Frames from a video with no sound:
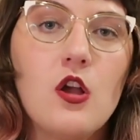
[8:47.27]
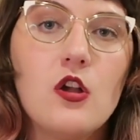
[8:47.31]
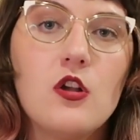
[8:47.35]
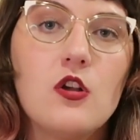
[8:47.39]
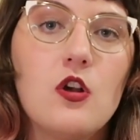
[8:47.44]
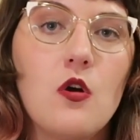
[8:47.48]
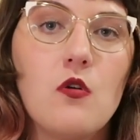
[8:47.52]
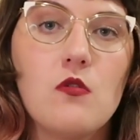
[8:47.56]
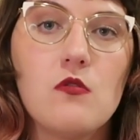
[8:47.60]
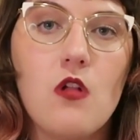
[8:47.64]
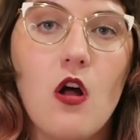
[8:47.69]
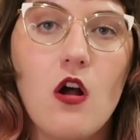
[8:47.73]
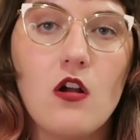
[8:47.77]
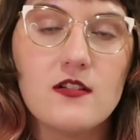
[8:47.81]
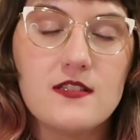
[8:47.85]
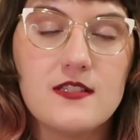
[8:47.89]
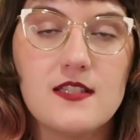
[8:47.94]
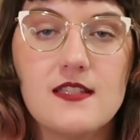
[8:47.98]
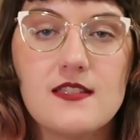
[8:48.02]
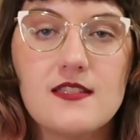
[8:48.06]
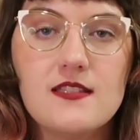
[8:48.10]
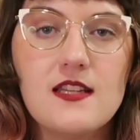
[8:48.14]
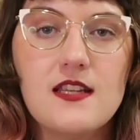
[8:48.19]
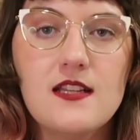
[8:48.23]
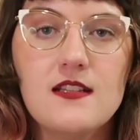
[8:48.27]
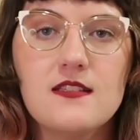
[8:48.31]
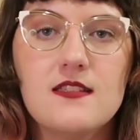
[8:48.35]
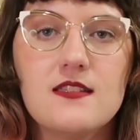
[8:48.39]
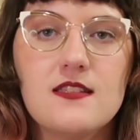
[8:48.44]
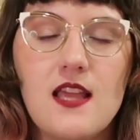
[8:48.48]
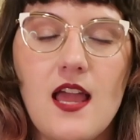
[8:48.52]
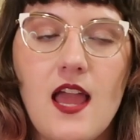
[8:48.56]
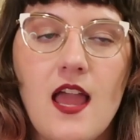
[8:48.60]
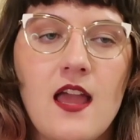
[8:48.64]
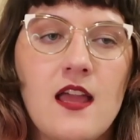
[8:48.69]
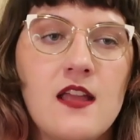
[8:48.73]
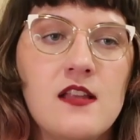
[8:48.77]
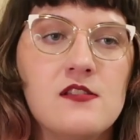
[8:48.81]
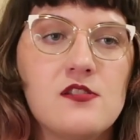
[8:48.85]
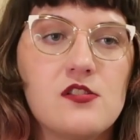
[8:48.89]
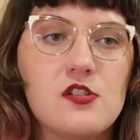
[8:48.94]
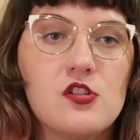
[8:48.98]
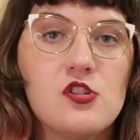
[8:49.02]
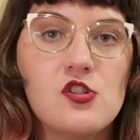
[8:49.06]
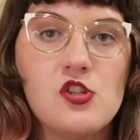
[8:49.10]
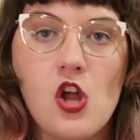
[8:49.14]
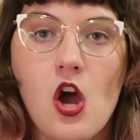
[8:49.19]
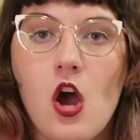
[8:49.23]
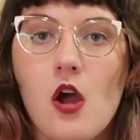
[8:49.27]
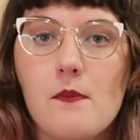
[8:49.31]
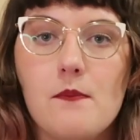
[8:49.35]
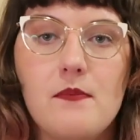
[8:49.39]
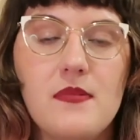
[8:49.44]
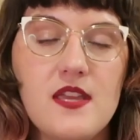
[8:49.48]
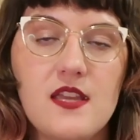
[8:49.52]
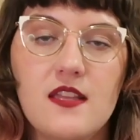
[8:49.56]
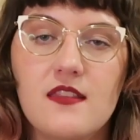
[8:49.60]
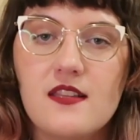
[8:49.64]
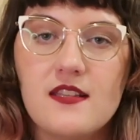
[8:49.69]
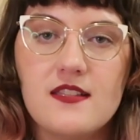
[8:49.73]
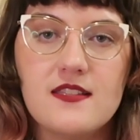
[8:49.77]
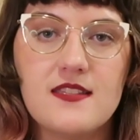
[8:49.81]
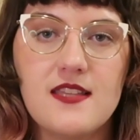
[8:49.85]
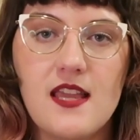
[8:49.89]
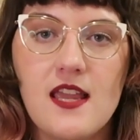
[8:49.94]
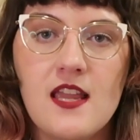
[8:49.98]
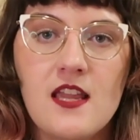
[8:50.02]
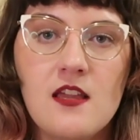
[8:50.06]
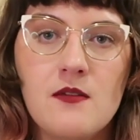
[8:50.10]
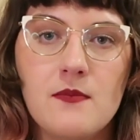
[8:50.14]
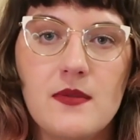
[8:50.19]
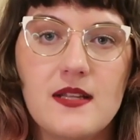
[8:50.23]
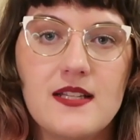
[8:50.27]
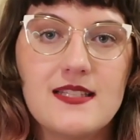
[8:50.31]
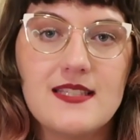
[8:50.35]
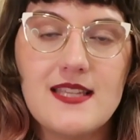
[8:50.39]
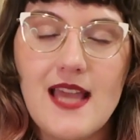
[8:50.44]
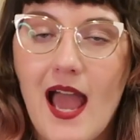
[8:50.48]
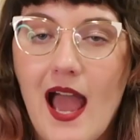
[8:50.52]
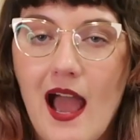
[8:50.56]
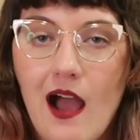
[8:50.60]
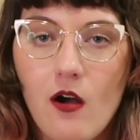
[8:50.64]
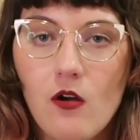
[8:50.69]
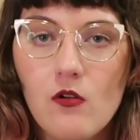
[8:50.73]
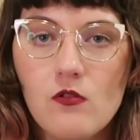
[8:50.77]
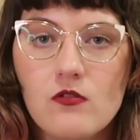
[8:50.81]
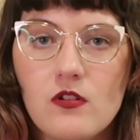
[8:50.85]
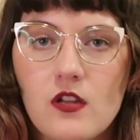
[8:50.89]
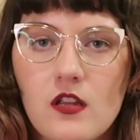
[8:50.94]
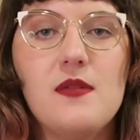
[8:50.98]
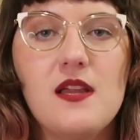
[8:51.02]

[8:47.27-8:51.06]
go long distance and not be in the same town,